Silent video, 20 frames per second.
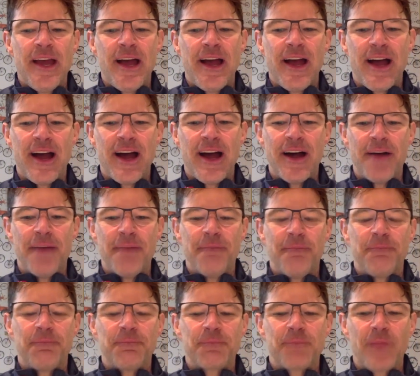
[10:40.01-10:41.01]

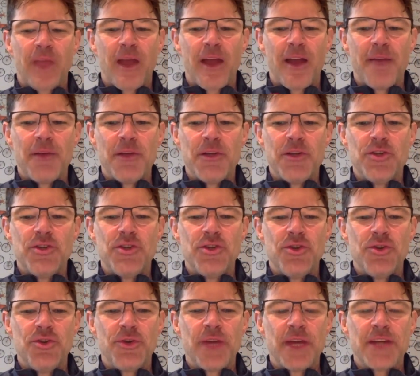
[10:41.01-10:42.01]
I mean, you
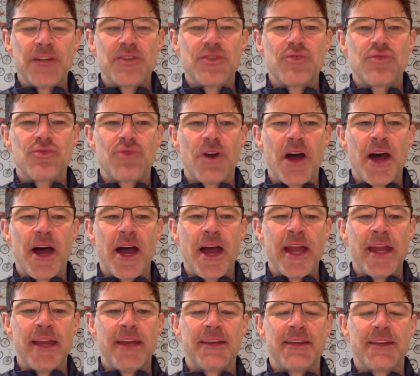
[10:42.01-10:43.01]
do get to
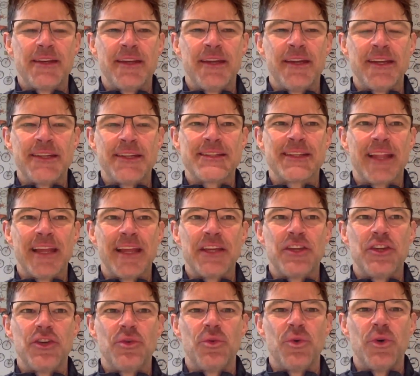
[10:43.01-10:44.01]
ride it
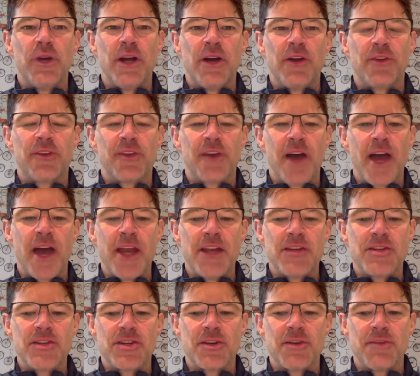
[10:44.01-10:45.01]
like you would outside in
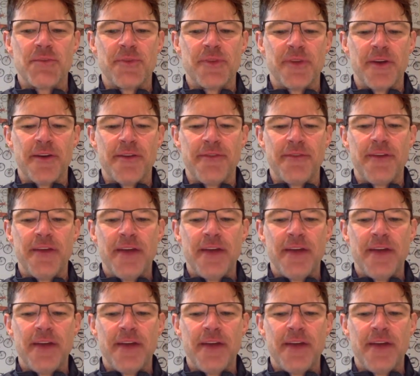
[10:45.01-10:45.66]
terms of,